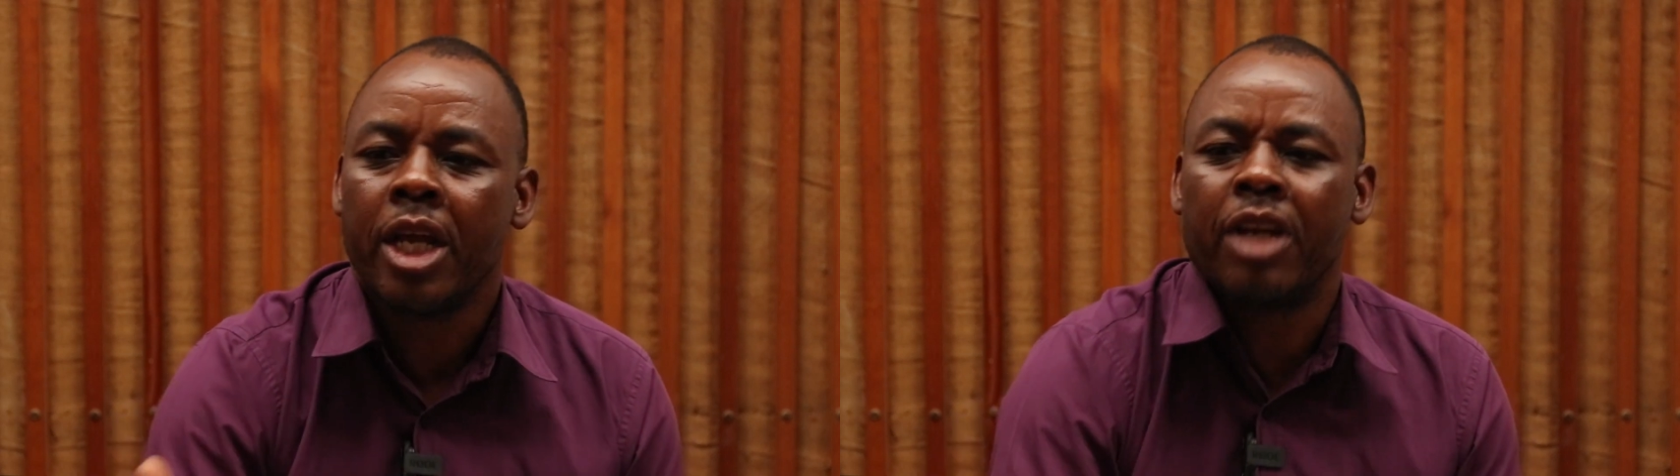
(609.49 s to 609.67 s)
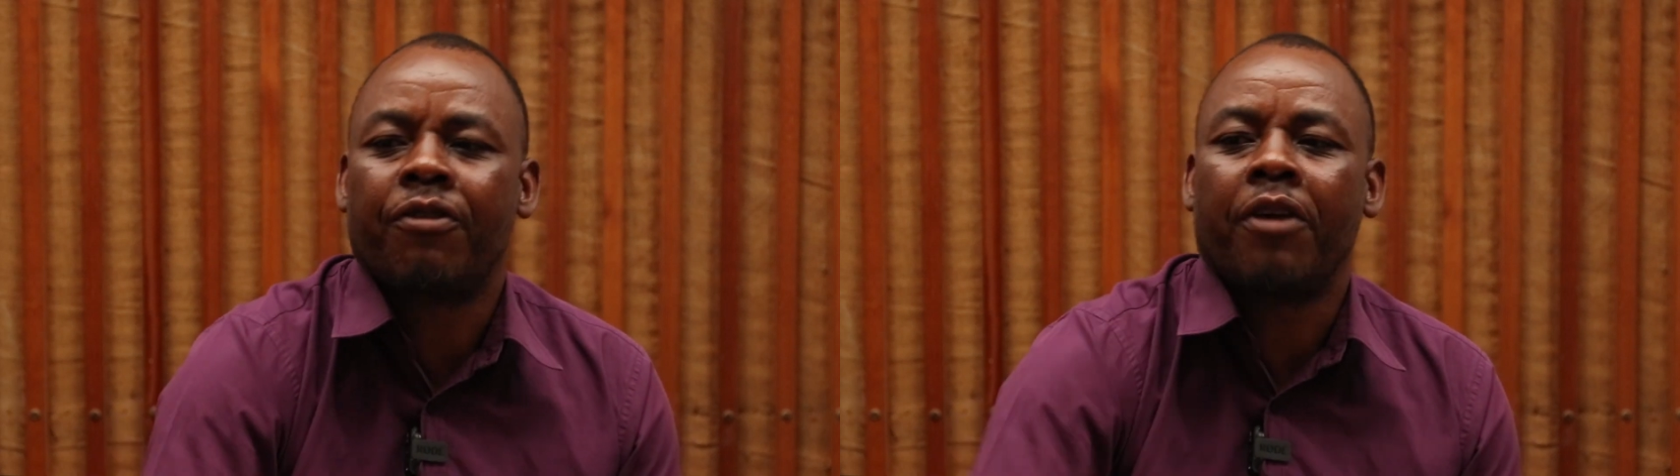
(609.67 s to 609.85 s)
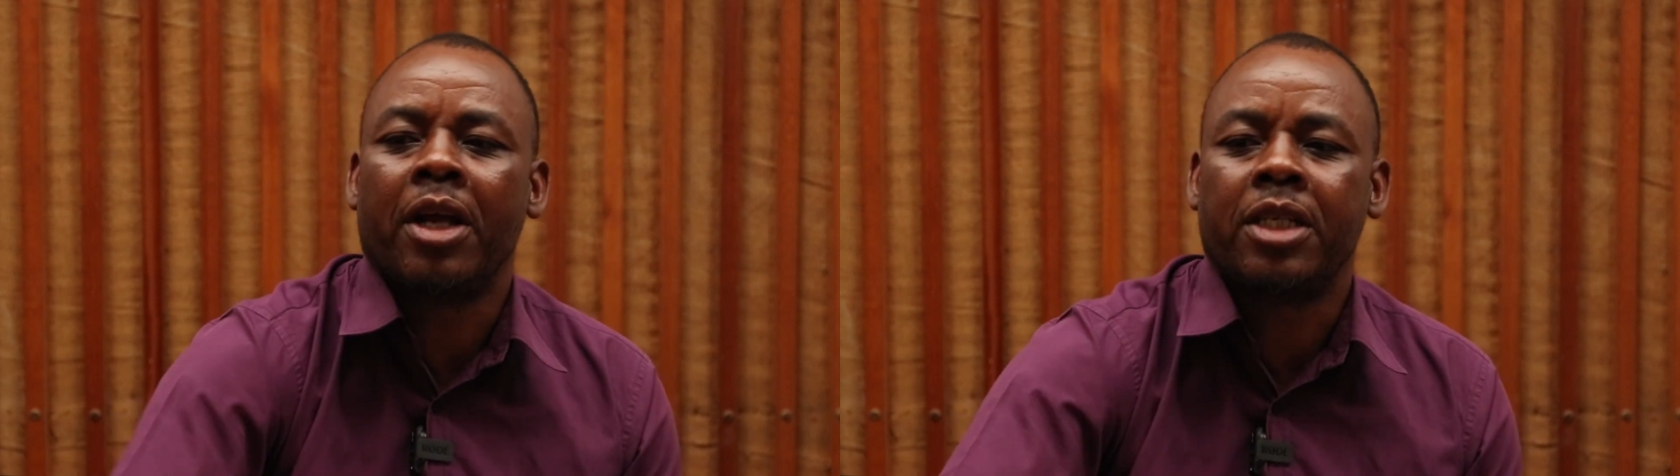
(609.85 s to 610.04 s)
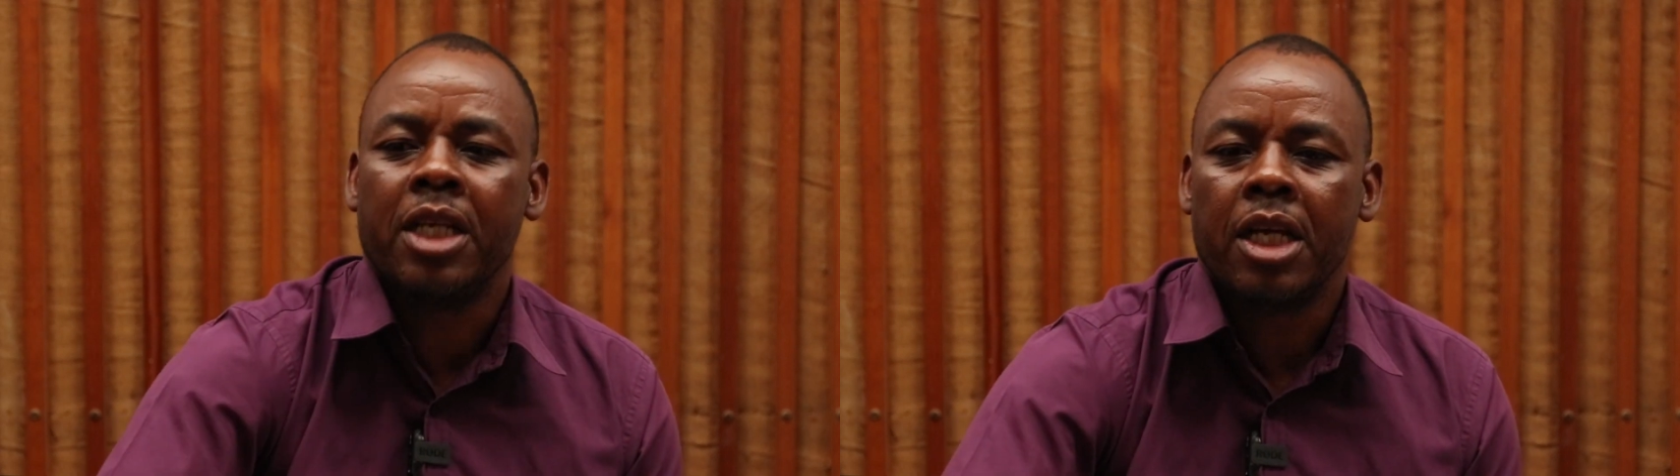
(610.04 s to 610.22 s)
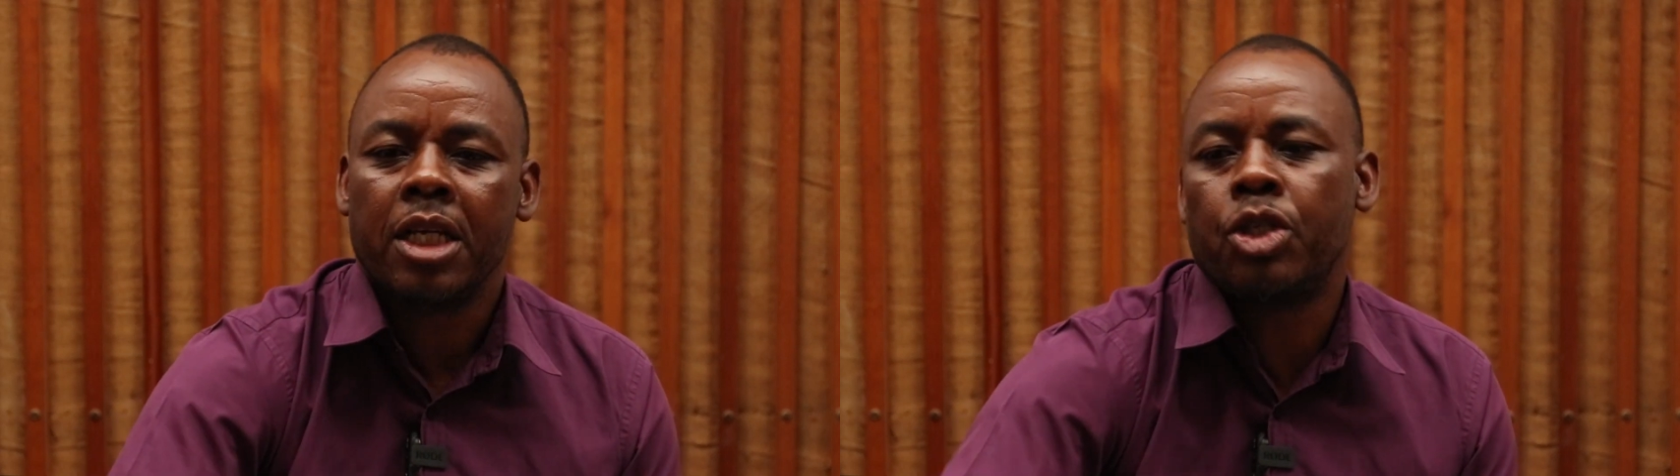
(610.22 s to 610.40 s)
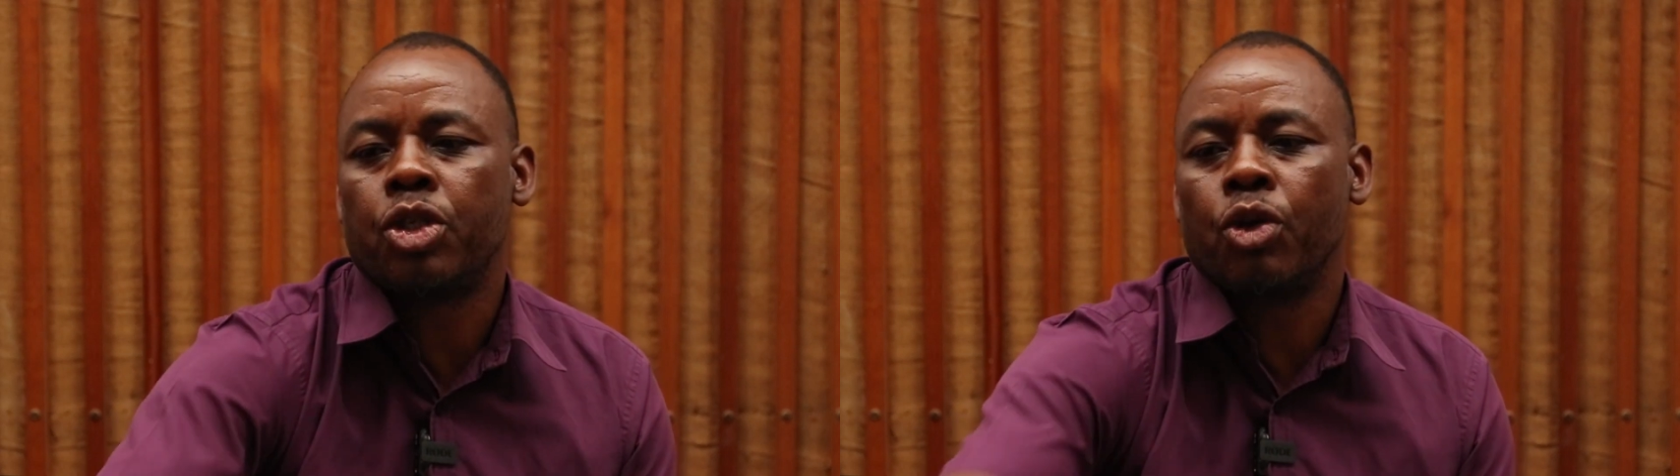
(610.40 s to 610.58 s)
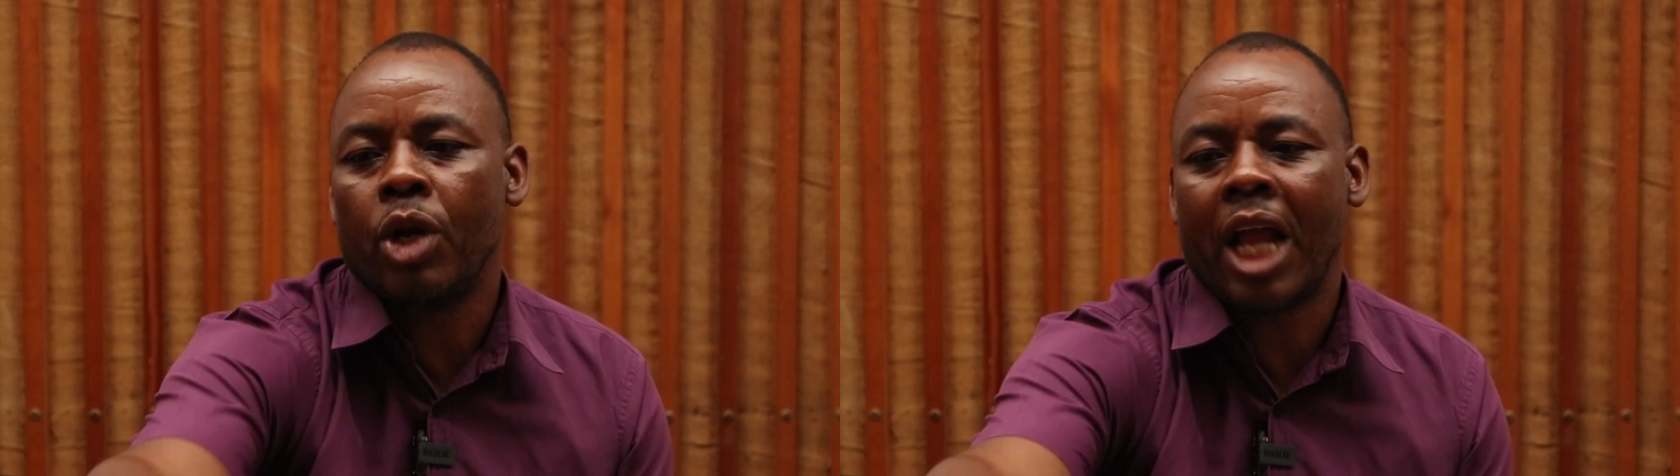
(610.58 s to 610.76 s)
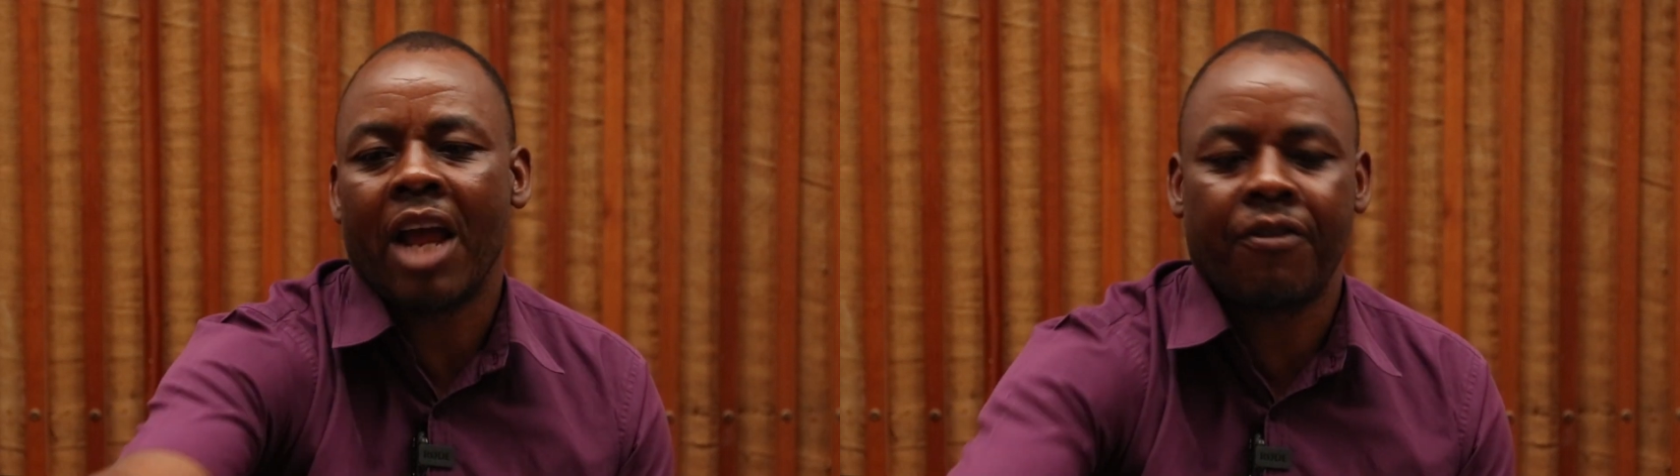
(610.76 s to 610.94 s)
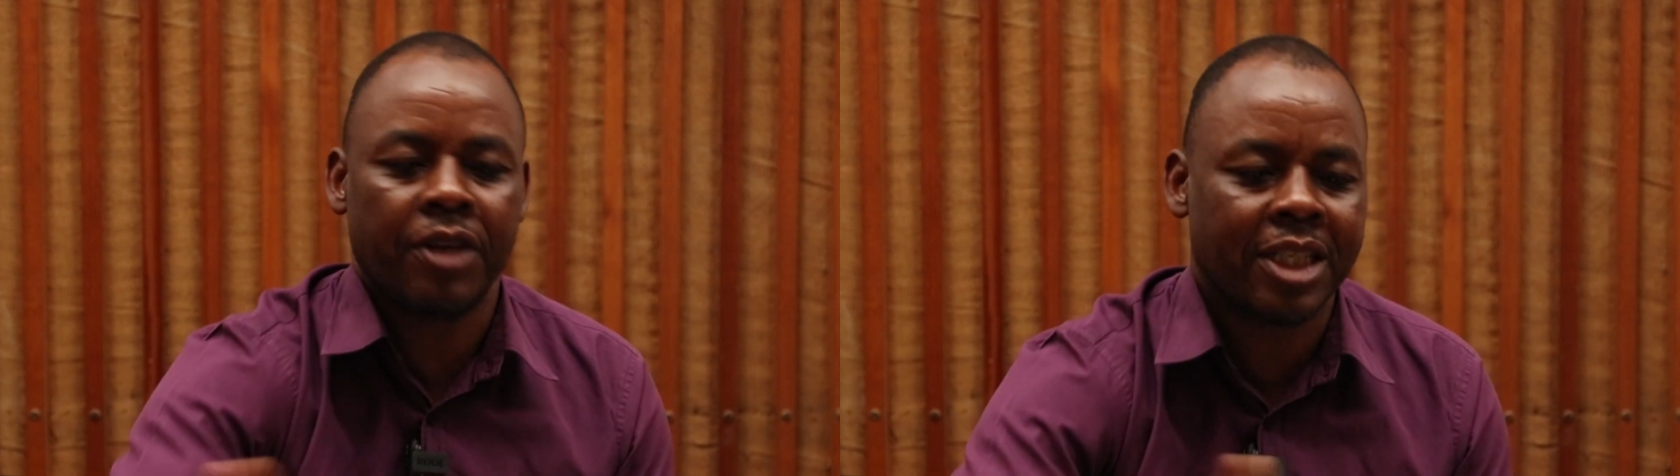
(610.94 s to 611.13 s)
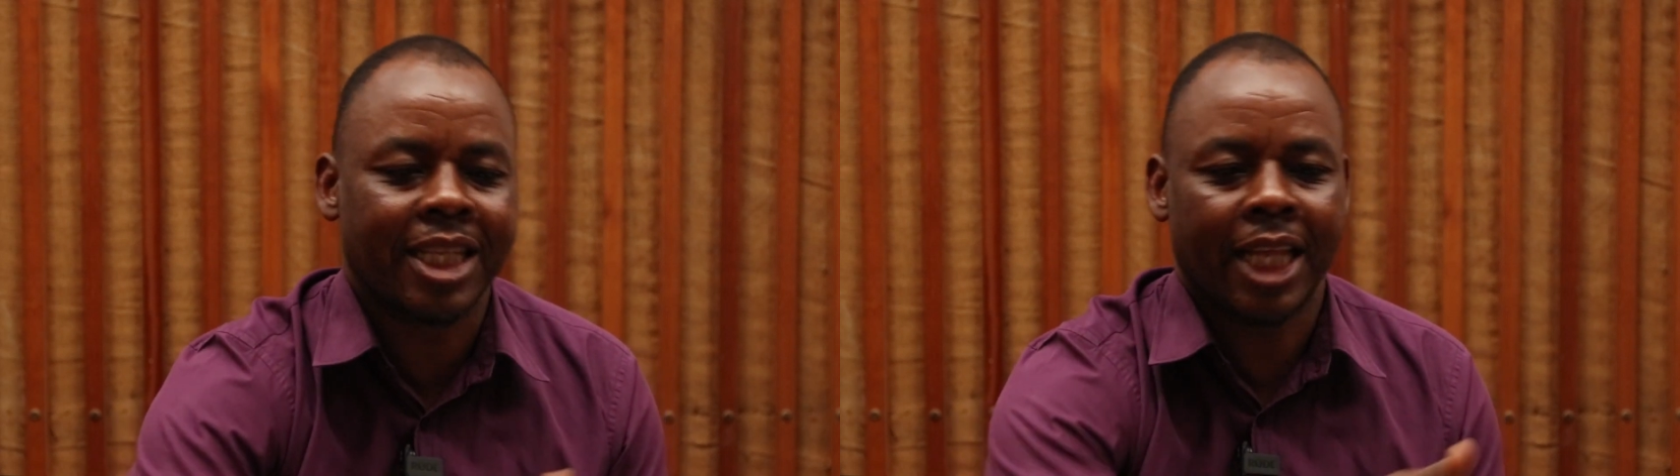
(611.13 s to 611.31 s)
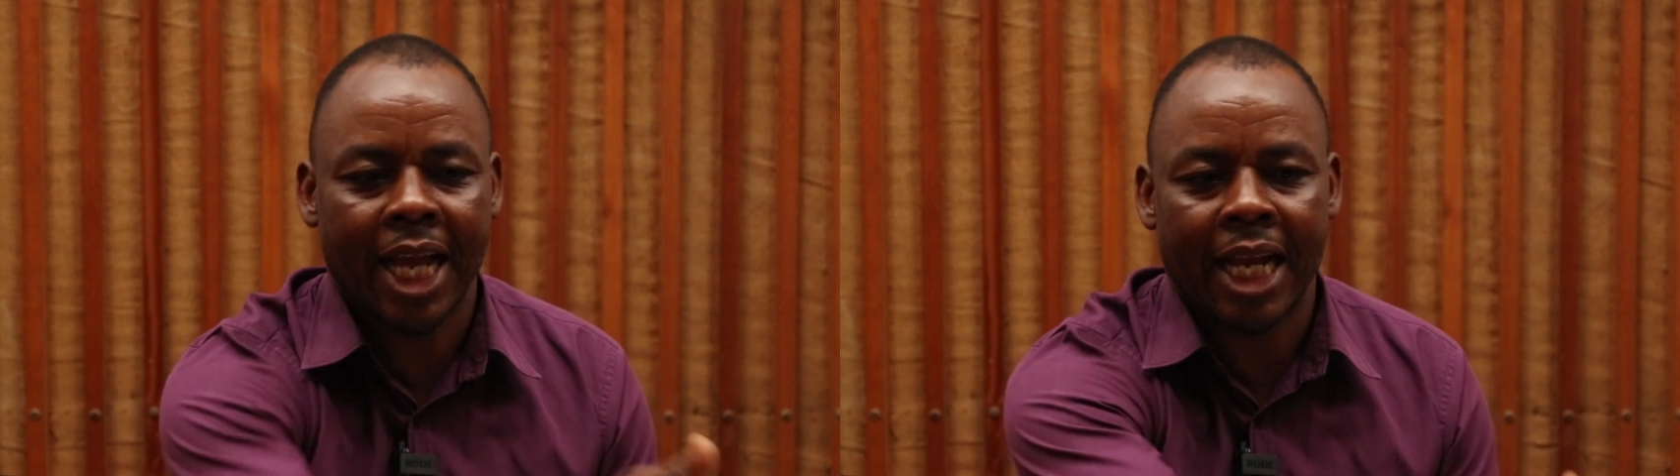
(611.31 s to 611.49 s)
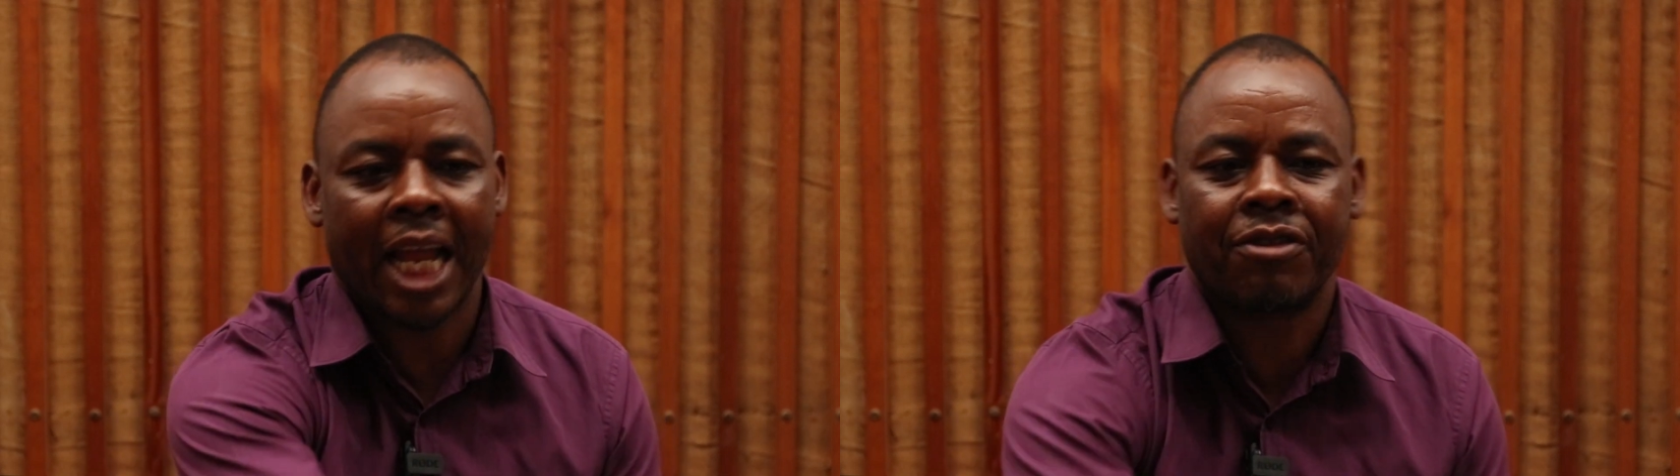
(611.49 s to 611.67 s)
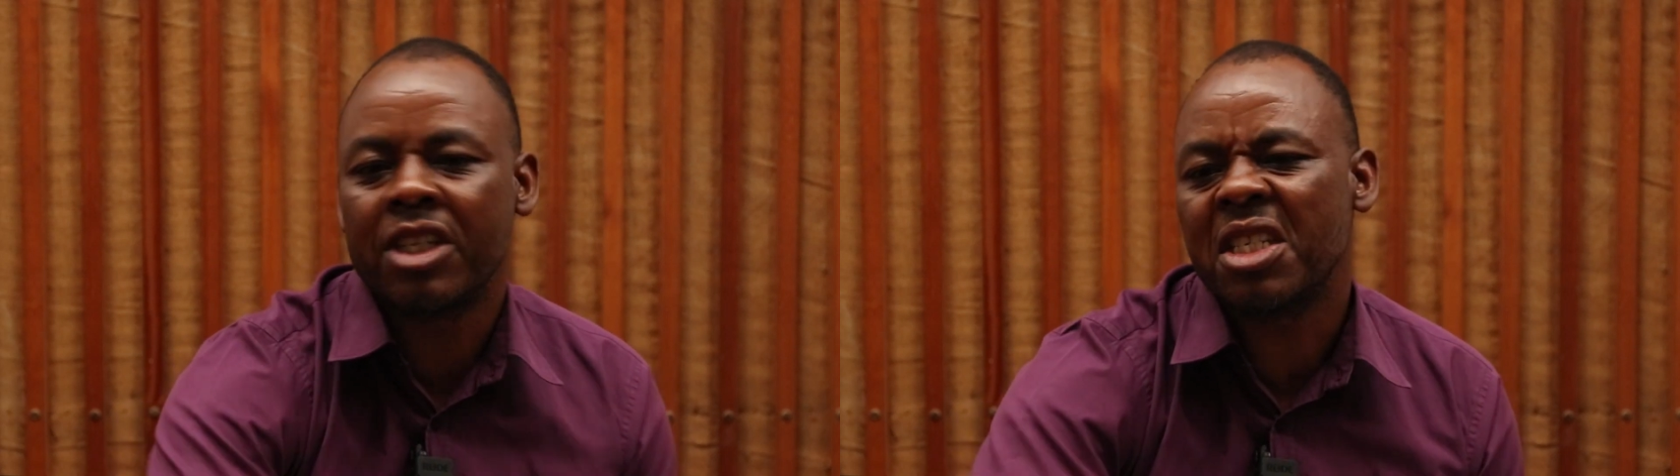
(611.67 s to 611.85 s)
In fact, it's your life, it's their life.